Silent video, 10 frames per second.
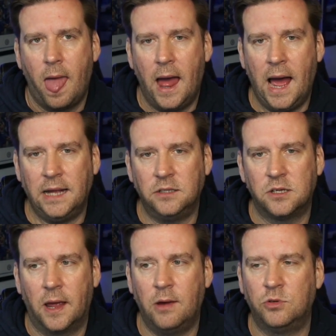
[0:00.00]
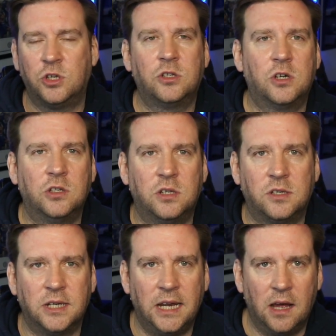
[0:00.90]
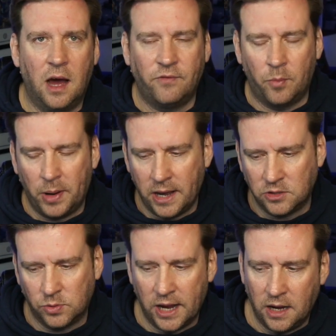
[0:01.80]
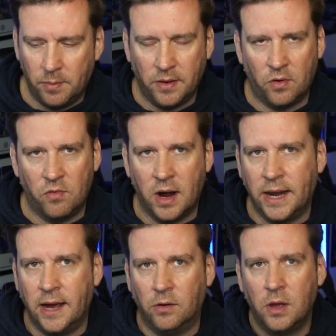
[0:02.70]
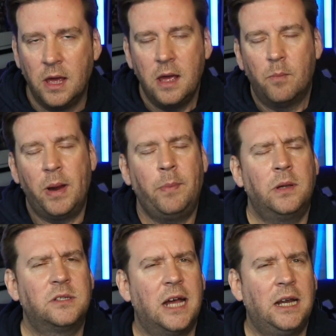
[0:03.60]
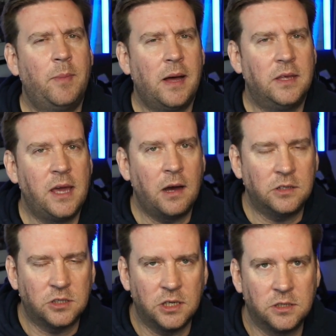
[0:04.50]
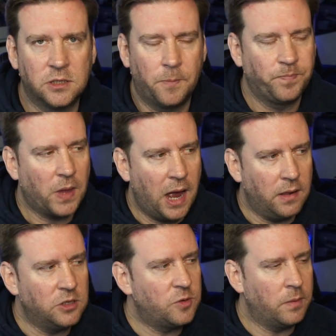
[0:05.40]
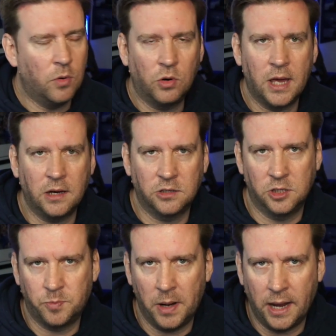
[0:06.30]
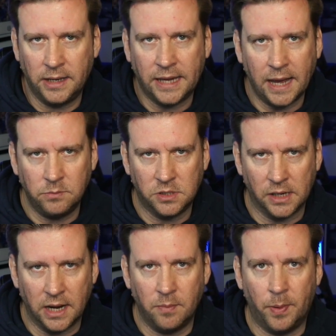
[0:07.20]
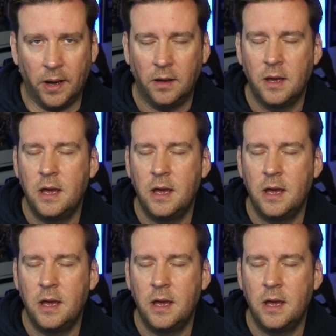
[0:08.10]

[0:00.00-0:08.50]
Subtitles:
And it was just good to see that other players were getting a bit of a run out. People are saying about the youngsters, and there should be more youngsters playing the game today, but